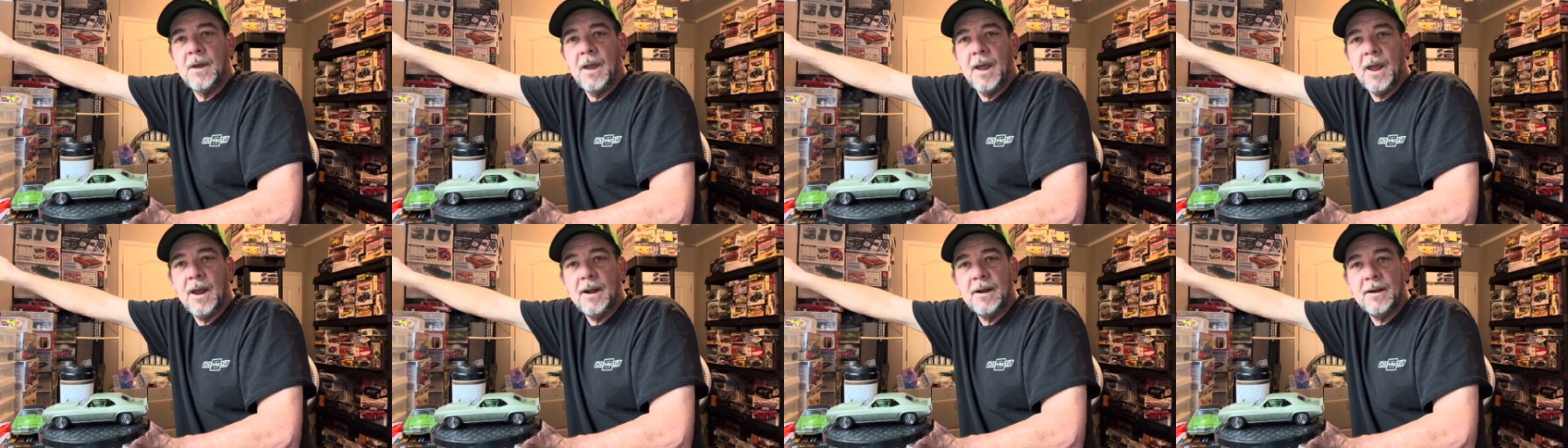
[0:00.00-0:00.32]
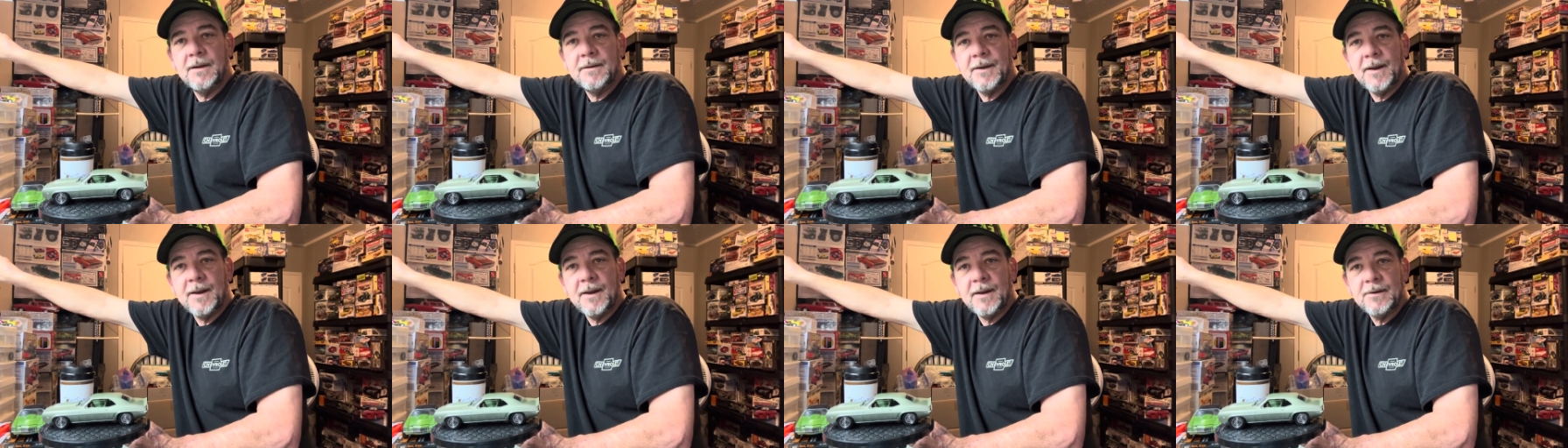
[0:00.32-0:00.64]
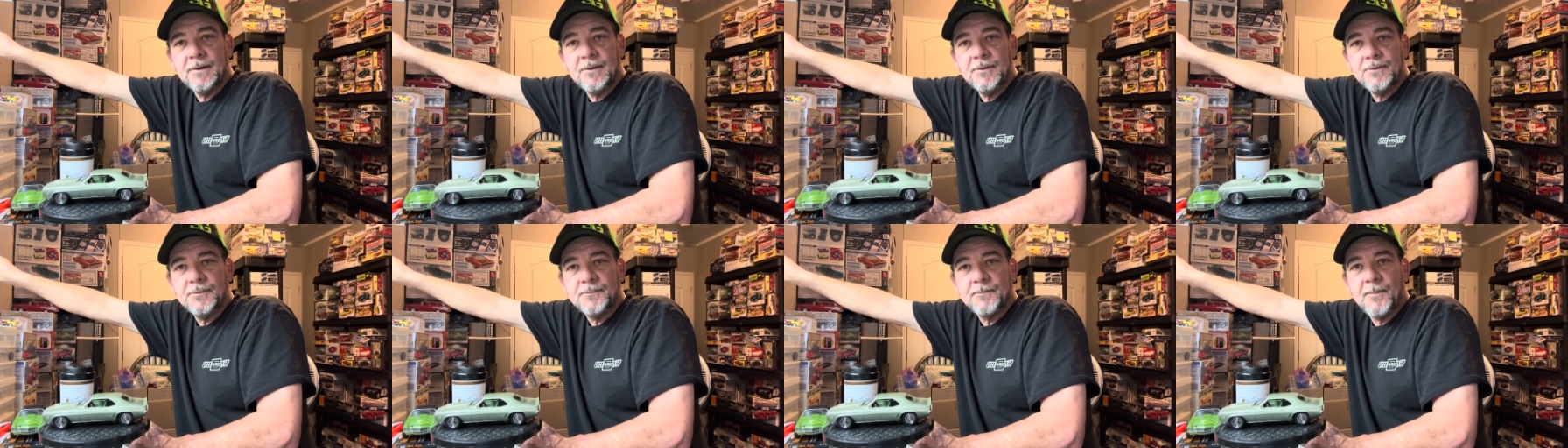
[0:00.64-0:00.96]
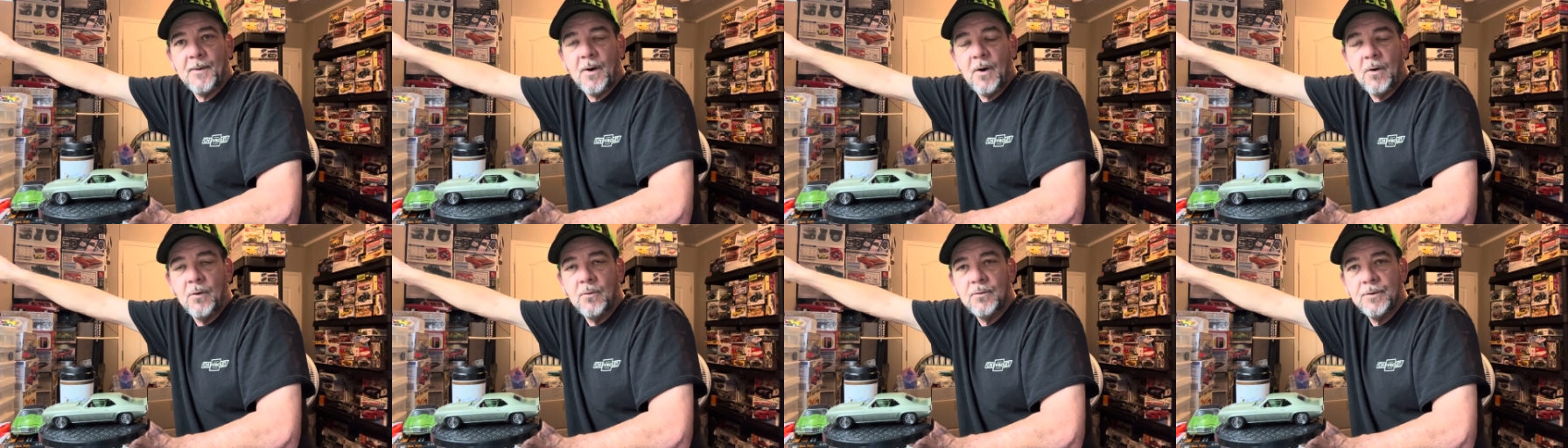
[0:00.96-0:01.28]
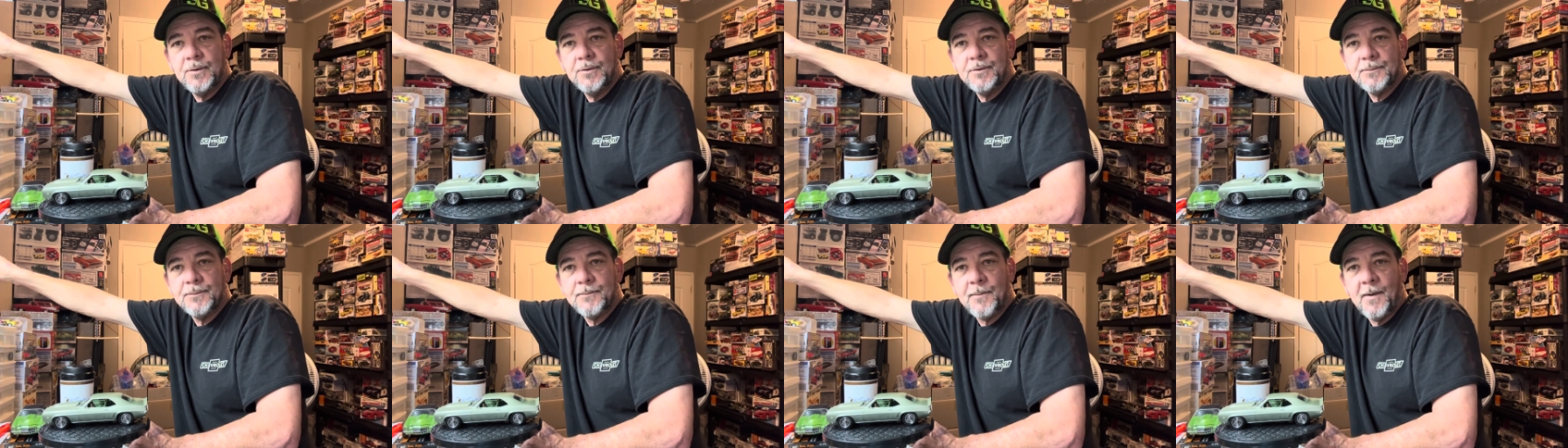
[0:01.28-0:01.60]
I had to take an old
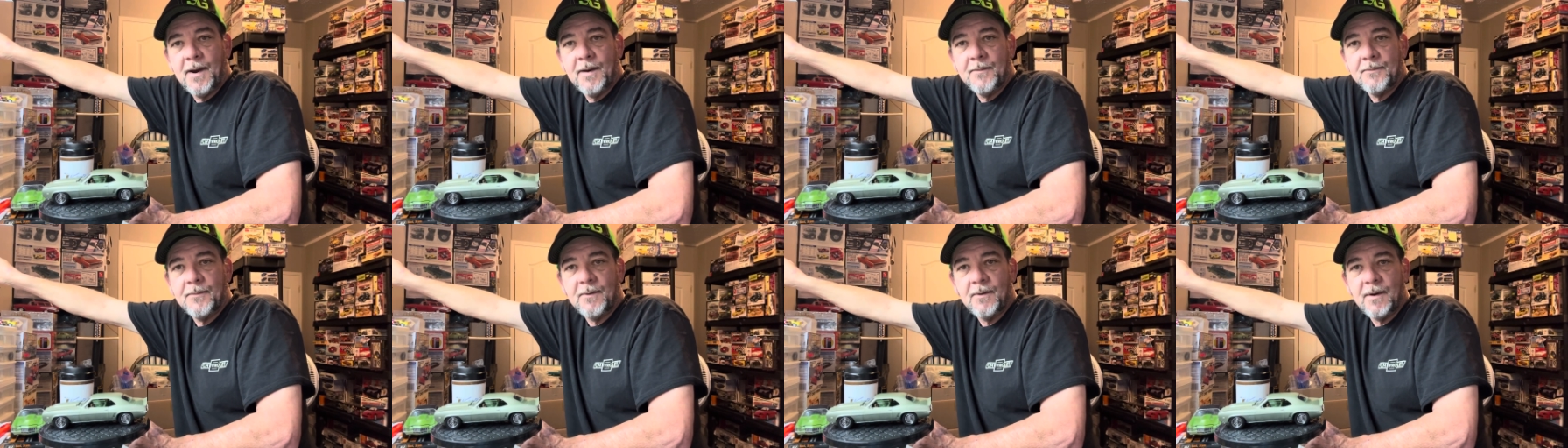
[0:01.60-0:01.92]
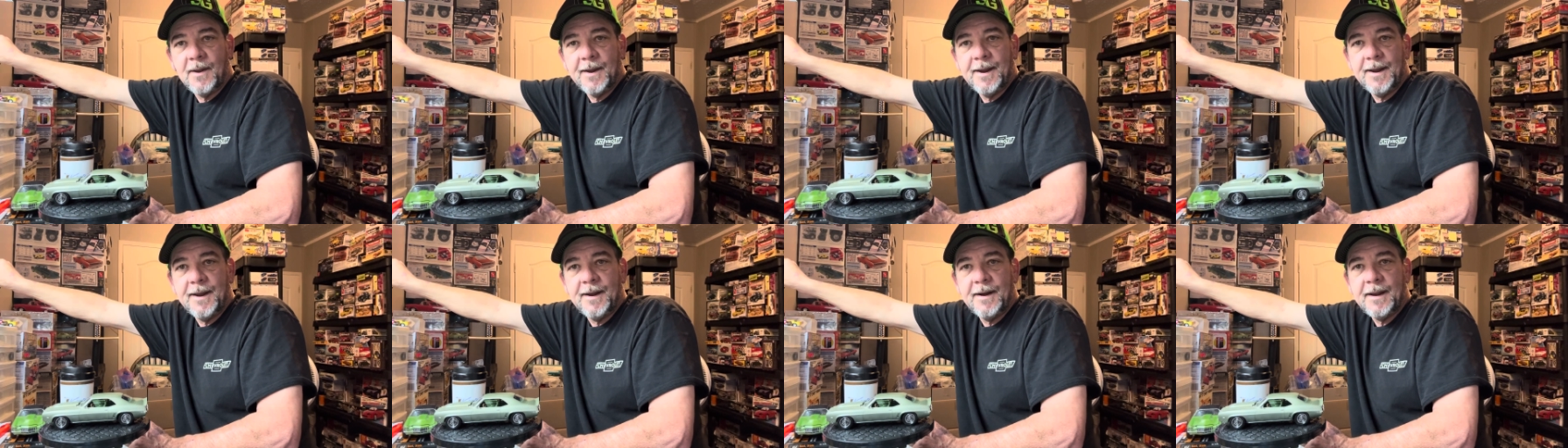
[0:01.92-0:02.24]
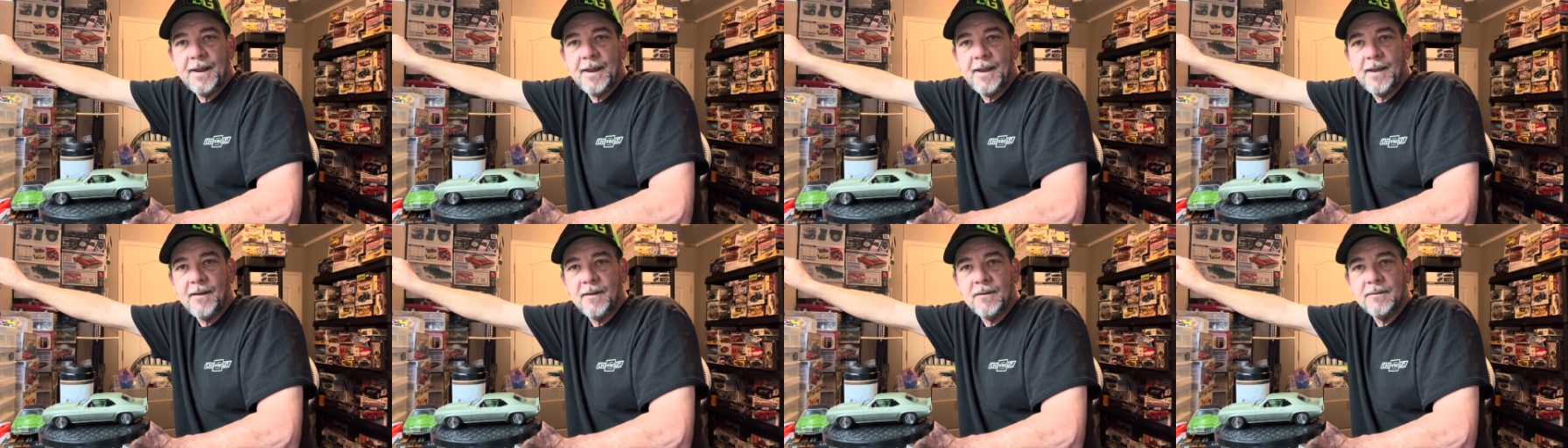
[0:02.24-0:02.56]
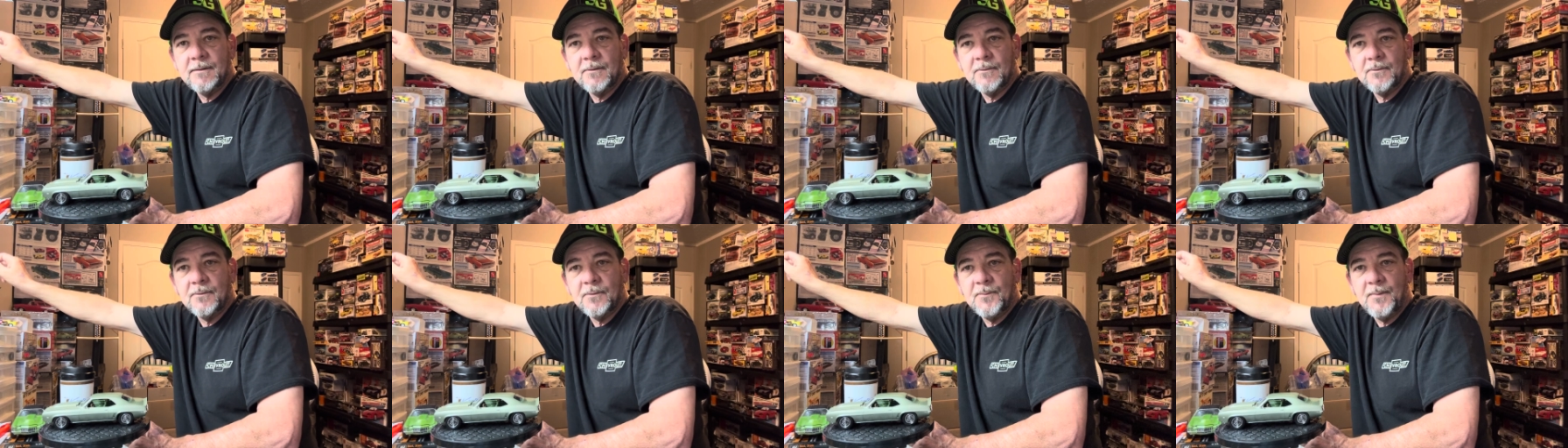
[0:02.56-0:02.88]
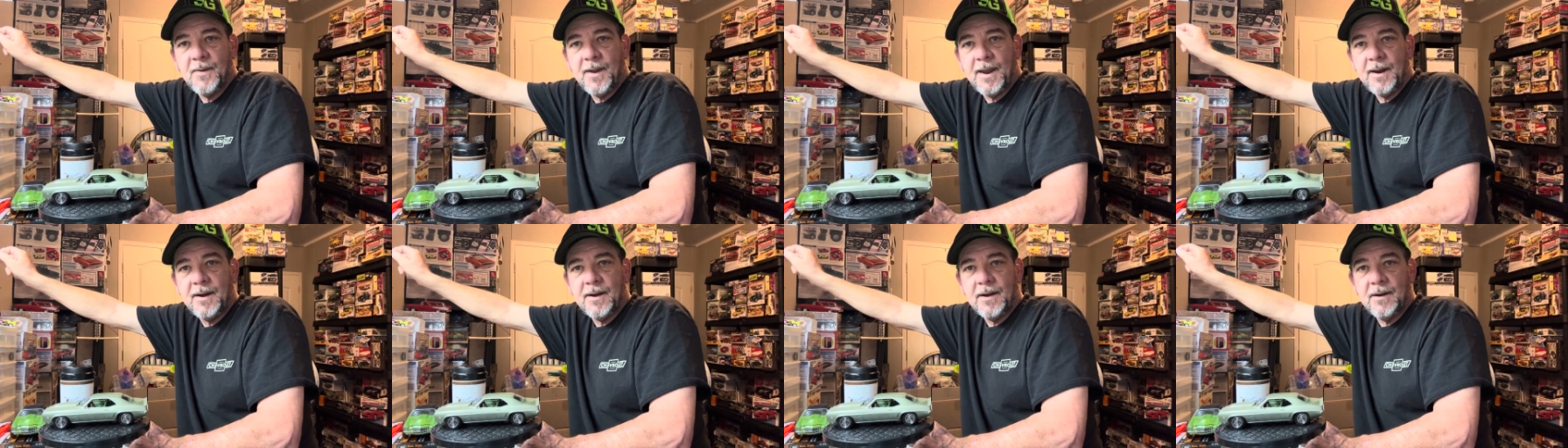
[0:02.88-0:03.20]
newspaper, lay it out on the
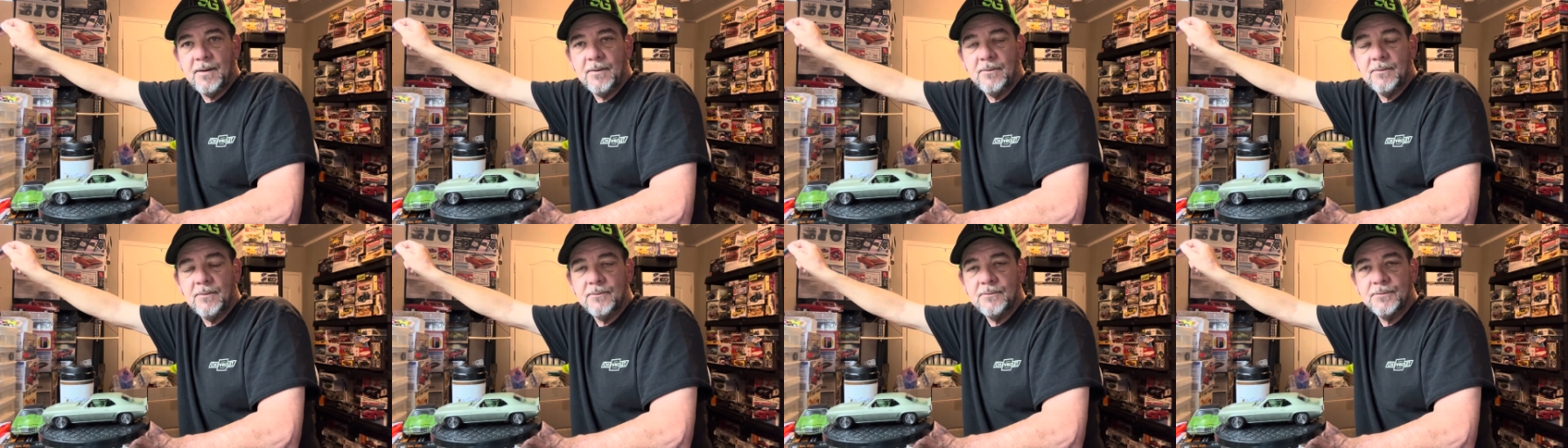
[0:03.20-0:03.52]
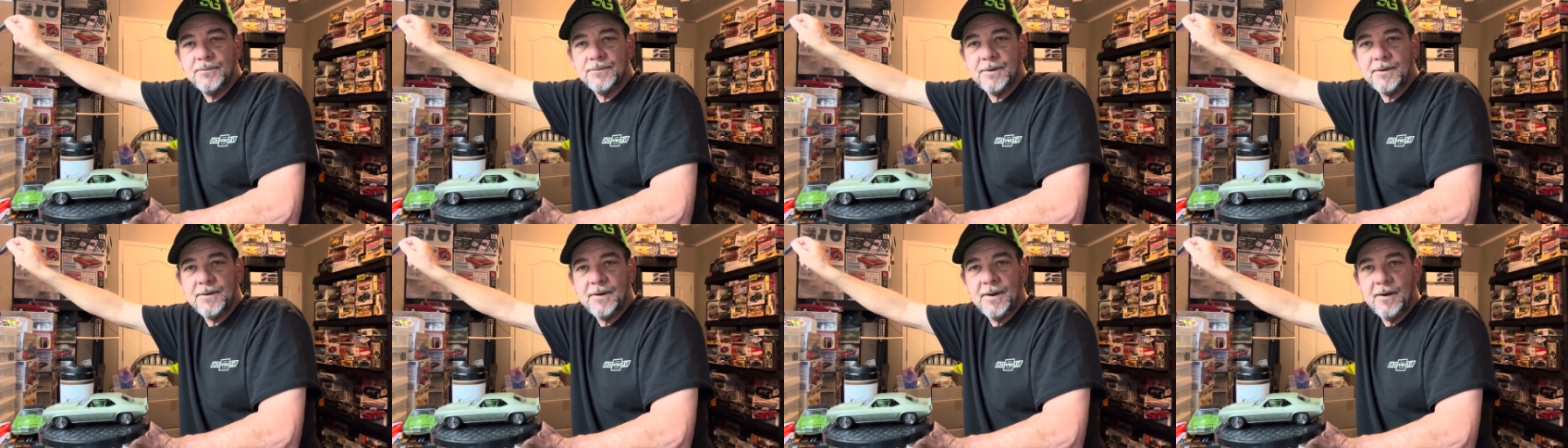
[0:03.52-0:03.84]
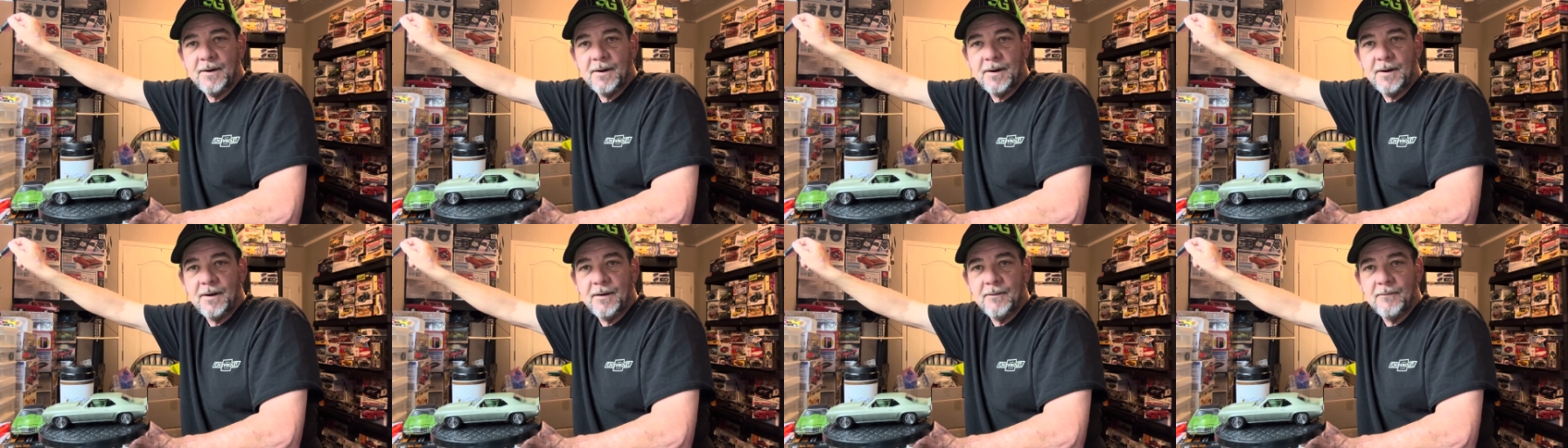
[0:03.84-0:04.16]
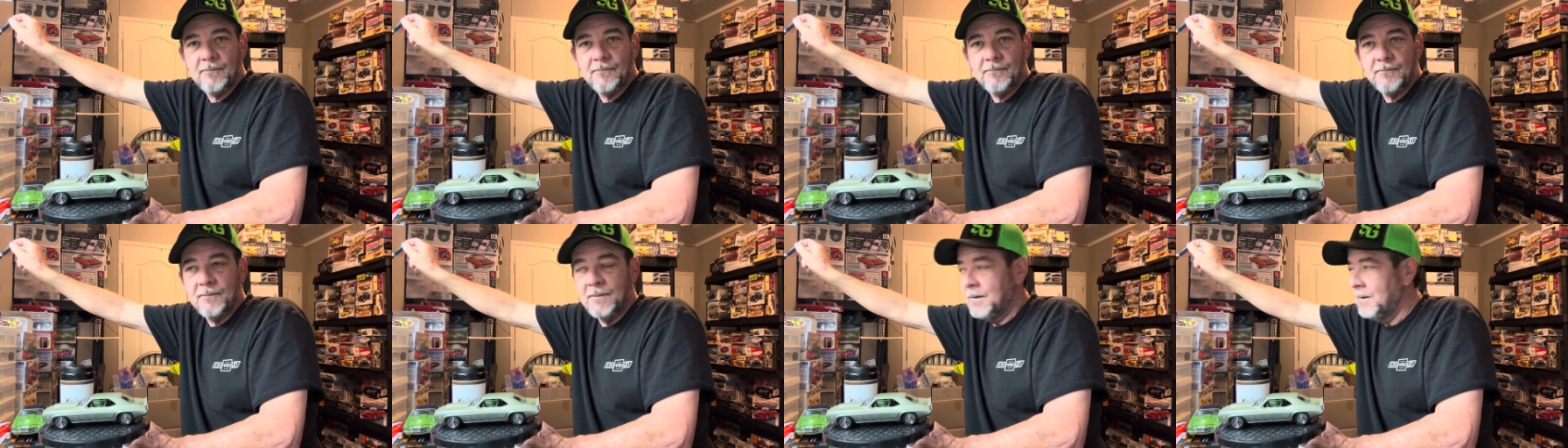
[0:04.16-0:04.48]
patio, sit down there